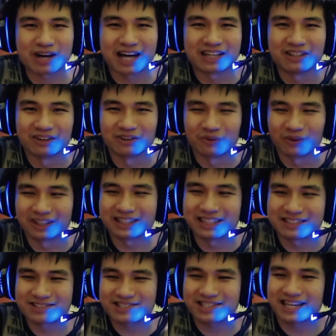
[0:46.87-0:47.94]
I don't know what
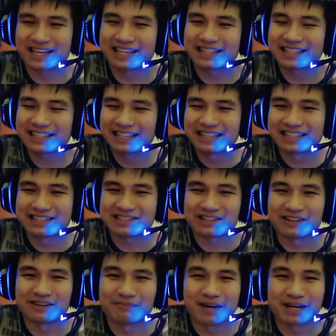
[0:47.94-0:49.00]
they're saying,
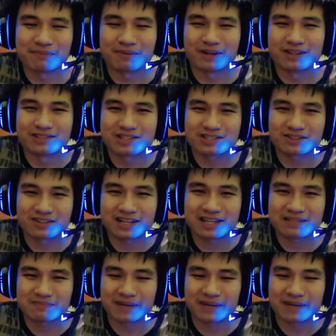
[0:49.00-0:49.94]
so my apologies on that.